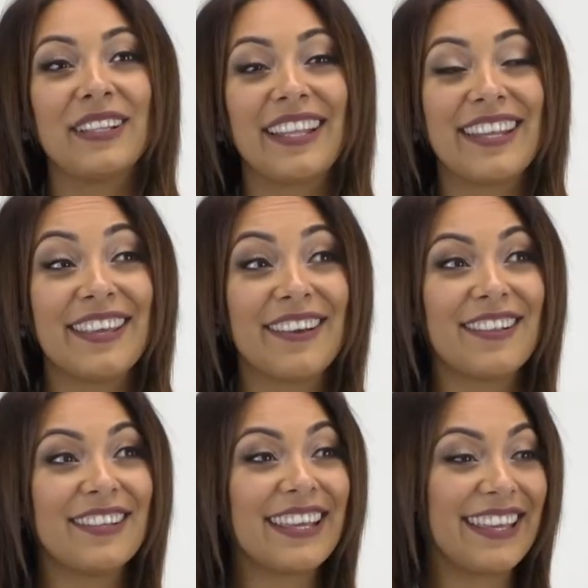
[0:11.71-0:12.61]

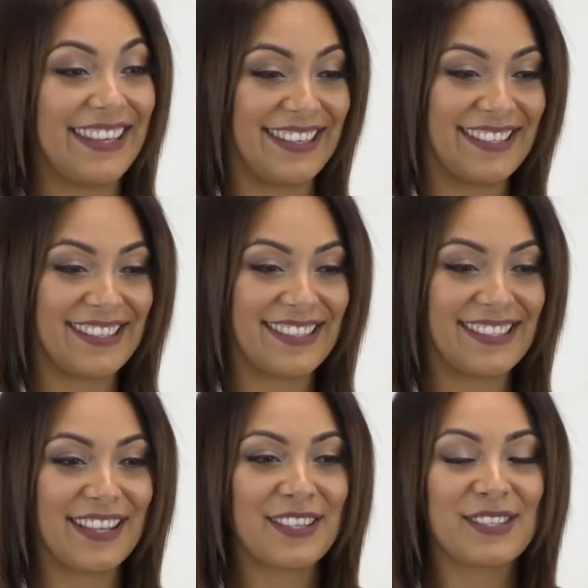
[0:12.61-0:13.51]
millennial is
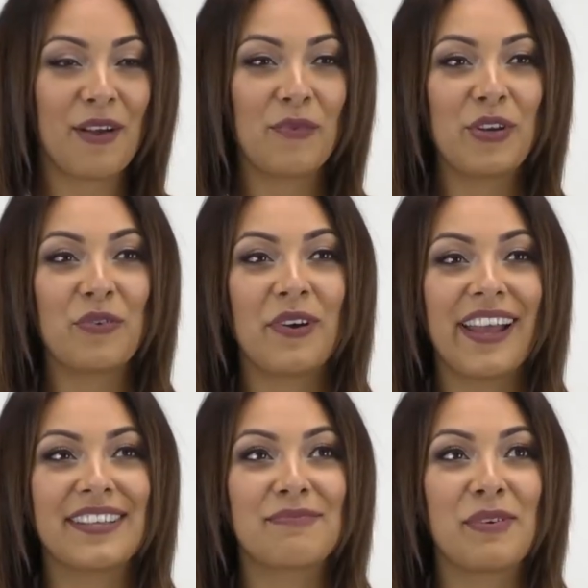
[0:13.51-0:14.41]
someone who
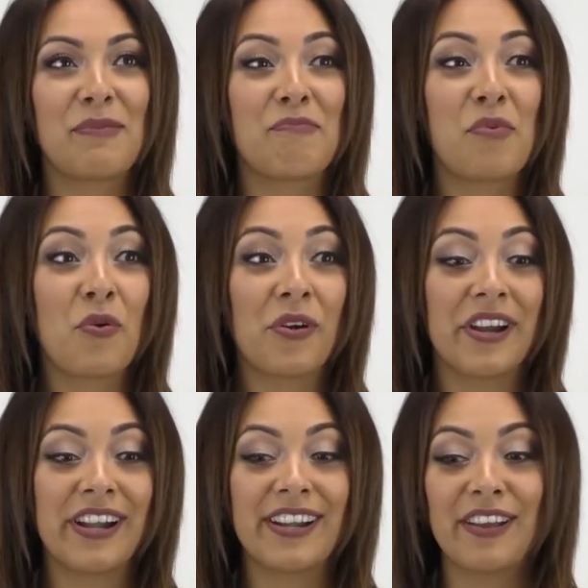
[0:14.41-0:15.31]
has been
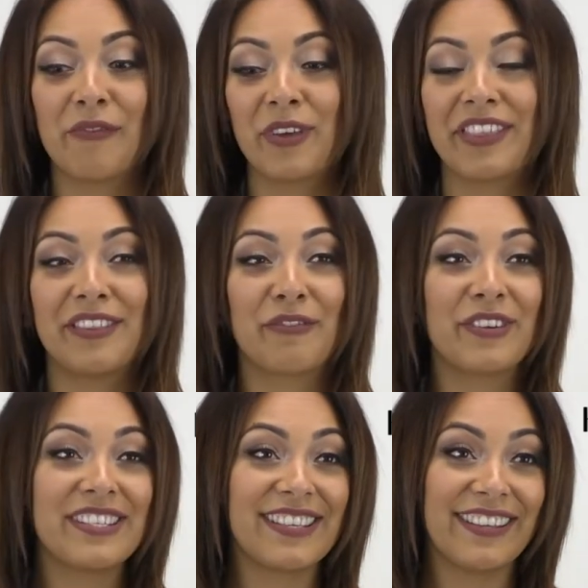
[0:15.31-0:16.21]
born within the
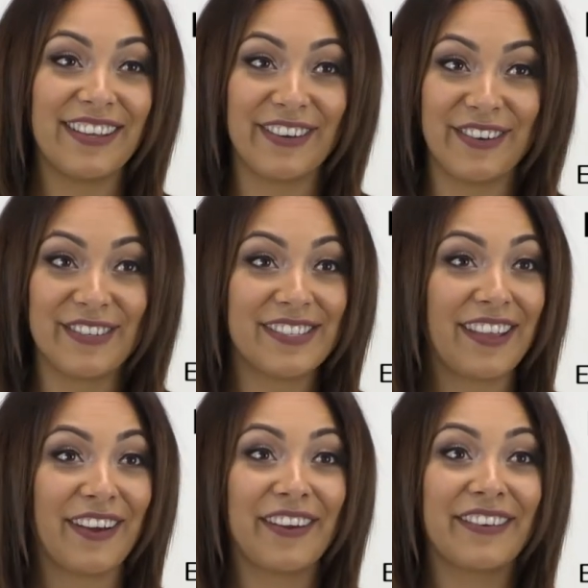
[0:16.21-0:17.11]
recent years.
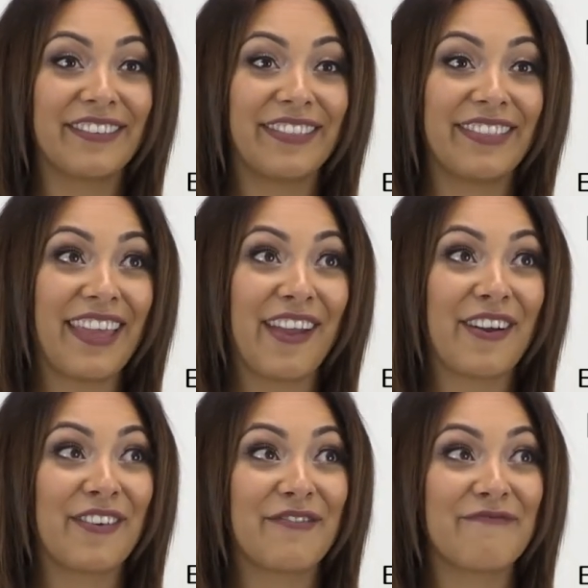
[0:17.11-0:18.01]
They
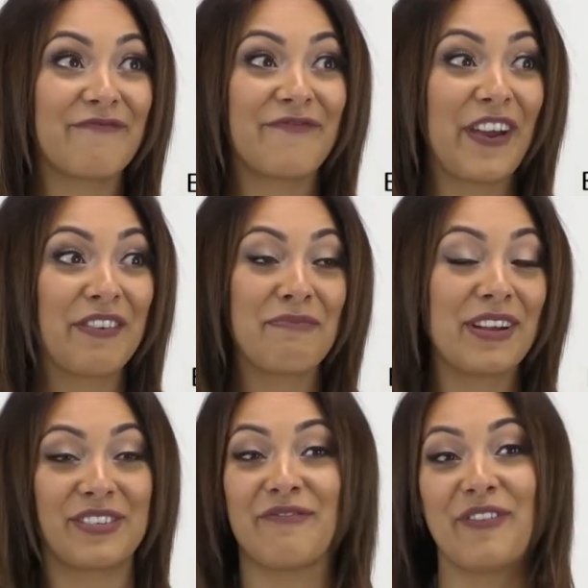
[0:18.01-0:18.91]
are very
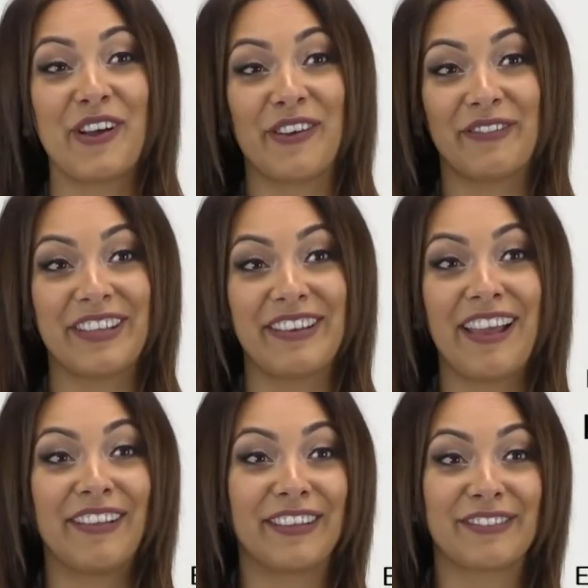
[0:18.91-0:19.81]
much involved in
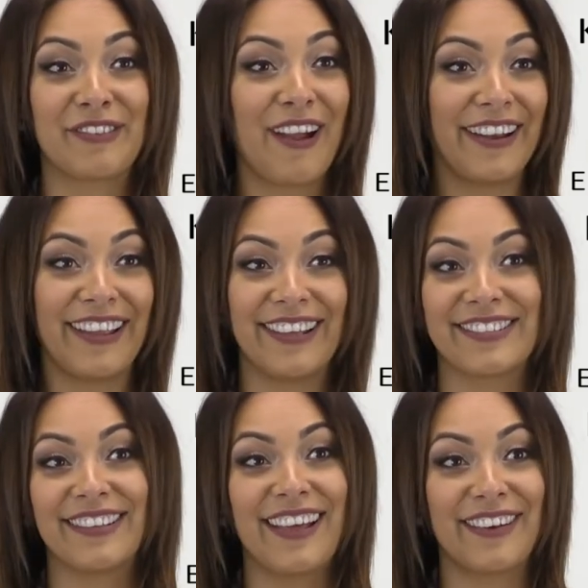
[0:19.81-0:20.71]

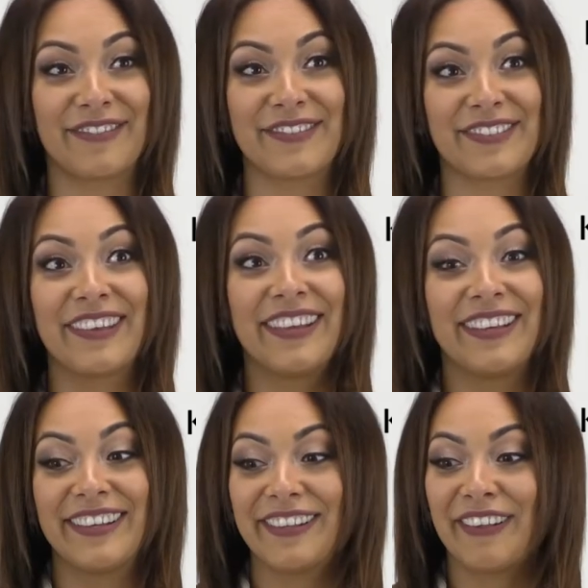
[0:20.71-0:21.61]
electronics, a lot
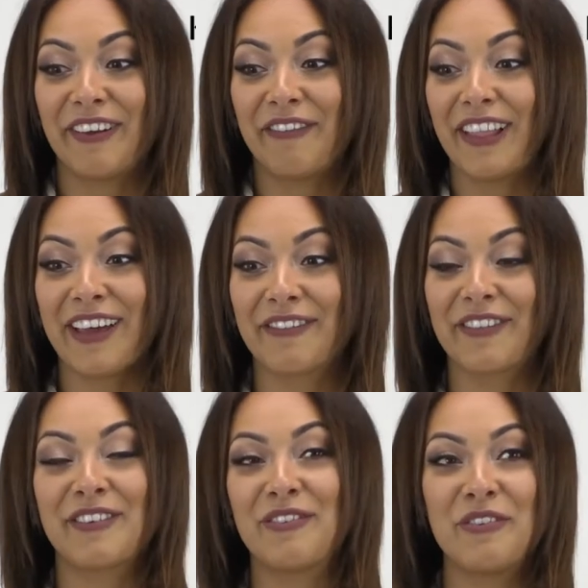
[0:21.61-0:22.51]
of
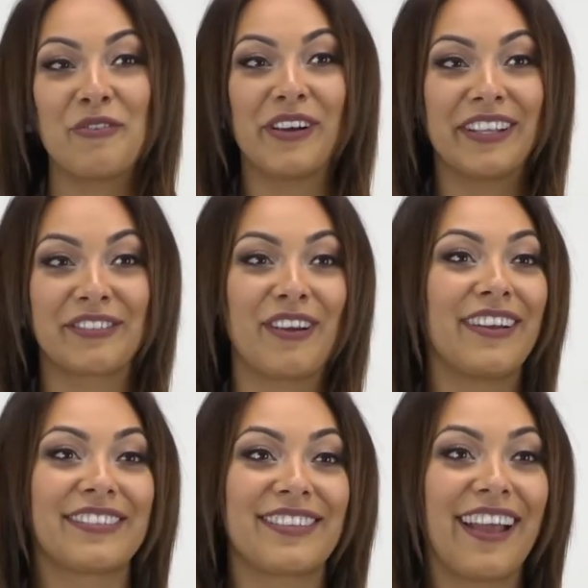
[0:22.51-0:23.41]
the new
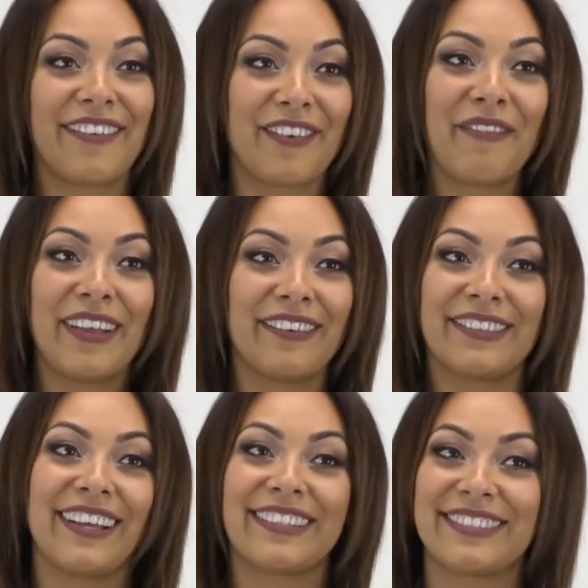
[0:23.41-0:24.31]
electronics that have come
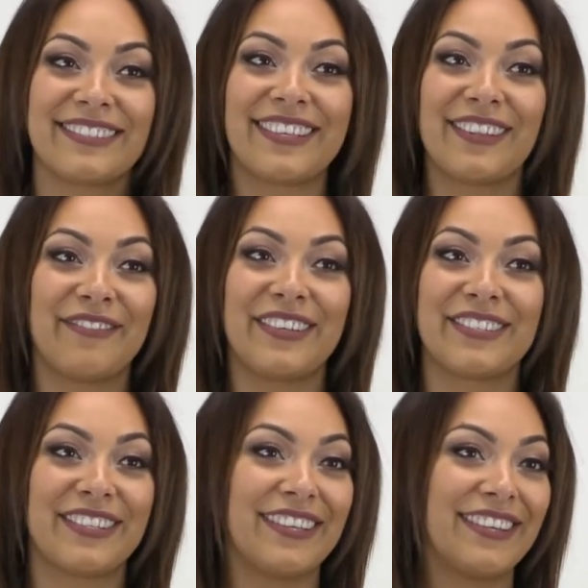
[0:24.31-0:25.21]
out, like
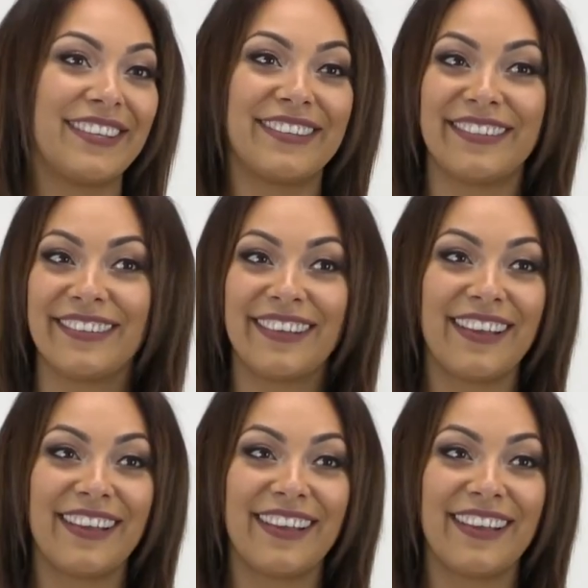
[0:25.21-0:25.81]
television,